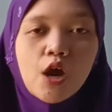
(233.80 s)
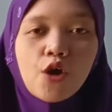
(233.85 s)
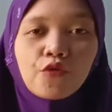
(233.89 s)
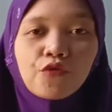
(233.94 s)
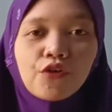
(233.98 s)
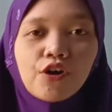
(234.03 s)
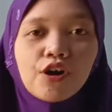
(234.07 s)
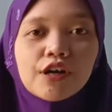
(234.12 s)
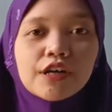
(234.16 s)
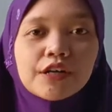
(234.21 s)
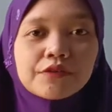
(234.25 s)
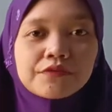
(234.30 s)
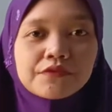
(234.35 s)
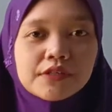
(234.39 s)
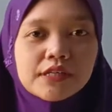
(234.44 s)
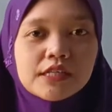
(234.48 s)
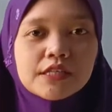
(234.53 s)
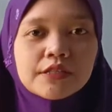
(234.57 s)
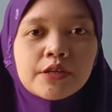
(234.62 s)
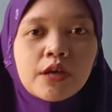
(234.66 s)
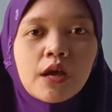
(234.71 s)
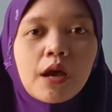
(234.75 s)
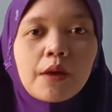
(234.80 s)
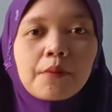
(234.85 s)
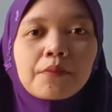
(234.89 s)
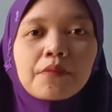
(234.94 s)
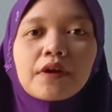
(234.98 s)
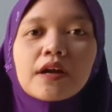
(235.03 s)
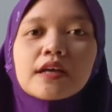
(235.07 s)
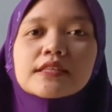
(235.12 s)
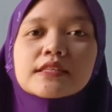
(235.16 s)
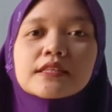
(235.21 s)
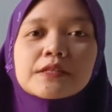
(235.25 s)
For the first,
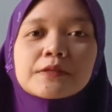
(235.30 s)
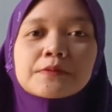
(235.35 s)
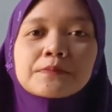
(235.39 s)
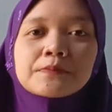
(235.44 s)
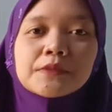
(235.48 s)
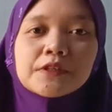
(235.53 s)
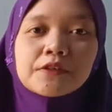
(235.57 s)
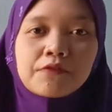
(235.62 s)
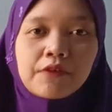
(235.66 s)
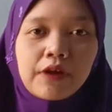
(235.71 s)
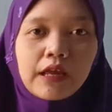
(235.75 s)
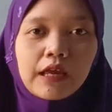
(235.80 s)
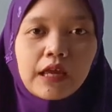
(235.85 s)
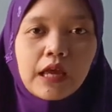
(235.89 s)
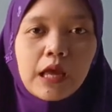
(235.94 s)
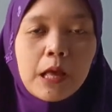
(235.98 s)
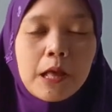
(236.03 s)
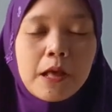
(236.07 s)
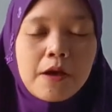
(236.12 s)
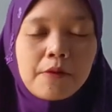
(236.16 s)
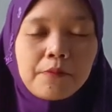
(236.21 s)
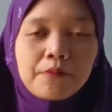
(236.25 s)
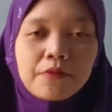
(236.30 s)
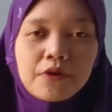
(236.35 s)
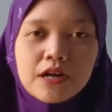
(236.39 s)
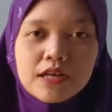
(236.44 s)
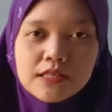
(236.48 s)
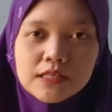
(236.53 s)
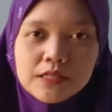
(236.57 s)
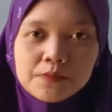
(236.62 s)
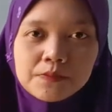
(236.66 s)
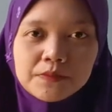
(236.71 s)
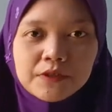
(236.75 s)
present perfect.
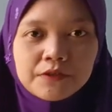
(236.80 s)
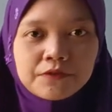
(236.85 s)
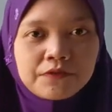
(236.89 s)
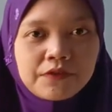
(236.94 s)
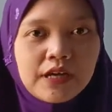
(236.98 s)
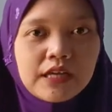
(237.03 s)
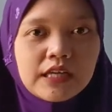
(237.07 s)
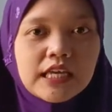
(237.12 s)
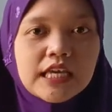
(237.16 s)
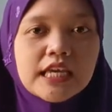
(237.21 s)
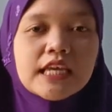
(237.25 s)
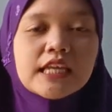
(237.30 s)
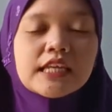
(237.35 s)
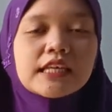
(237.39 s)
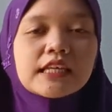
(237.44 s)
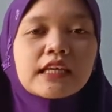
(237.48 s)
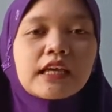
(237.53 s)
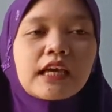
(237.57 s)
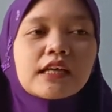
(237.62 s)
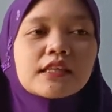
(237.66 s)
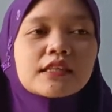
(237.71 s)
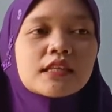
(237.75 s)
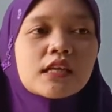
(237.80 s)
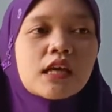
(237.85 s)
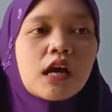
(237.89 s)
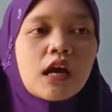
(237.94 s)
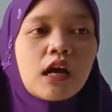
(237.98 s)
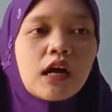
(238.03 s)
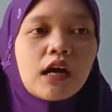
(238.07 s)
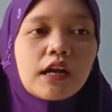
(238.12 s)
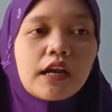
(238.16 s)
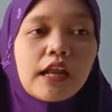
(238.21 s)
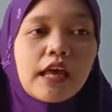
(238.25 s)
Present perfect indicates
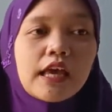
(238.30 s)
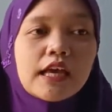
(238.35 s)
an